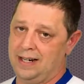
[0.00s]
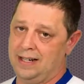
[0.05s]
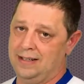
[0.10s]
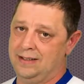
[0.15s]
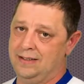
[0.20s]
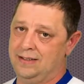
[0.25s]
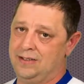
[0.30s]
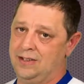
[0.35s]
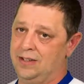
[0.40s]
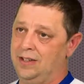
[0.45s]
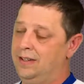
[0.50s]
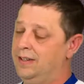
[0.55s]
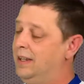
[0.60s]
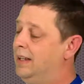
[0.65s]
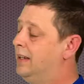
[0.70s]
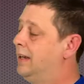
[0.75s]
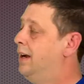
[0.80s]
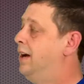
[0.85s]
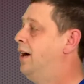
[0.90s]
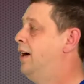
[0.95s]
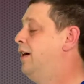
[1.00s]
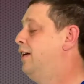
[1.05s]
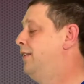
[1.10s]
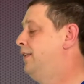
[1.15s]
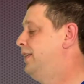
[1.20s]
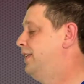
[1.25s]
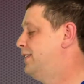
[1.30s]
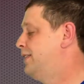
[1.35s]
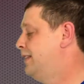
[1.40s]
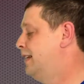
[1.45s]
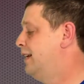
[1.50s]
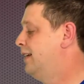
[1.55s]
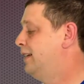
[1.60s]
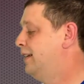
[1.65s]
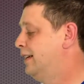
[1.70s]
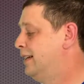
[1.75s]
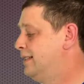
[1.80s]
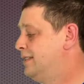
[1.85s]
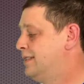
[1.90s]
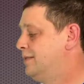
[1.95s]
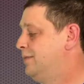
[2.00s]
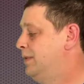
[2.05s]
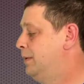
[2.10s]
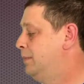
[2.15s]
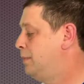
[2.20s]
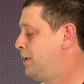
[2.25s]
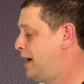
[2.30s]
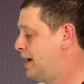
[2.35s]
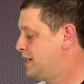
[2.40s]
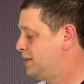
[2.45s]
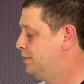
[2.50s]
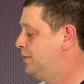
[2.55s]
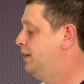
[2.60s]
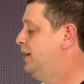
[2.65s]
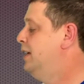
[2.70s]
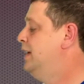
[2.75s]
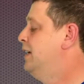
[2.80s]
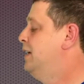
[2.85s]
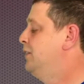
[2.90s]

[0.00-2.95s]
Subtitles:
and so you think, oh, that's impossible.